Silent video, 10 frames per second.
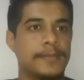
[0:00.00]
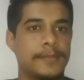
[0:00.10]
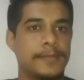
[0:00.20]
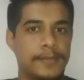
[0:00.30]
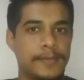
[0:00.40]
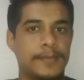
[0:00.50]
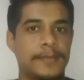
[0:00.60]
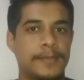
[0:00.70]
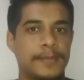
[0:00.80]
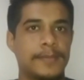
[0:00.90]

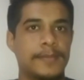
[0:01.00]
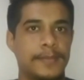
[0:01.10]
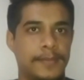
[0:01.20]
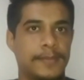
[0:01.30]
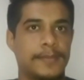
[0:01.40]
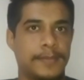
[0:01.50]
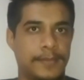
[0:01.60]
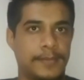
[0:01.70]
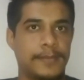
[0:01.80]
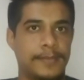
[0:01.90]

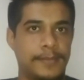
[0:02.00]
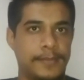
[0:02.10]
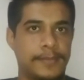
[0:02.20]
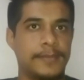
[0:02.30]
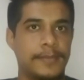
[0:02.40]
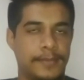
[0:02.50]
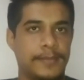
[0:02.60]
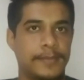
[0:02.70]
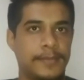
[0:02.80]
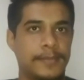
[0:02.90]

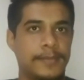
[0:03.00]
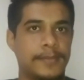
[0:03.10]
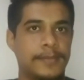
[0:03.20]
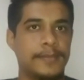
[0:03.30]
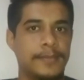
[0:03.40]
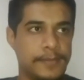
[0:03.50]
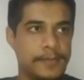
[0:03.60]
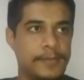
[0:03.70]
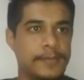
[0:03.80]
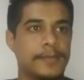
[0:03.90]

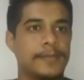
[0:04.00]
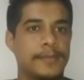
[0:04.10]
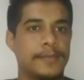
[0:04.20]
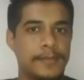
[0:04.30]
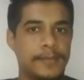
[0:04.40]
(not speaking)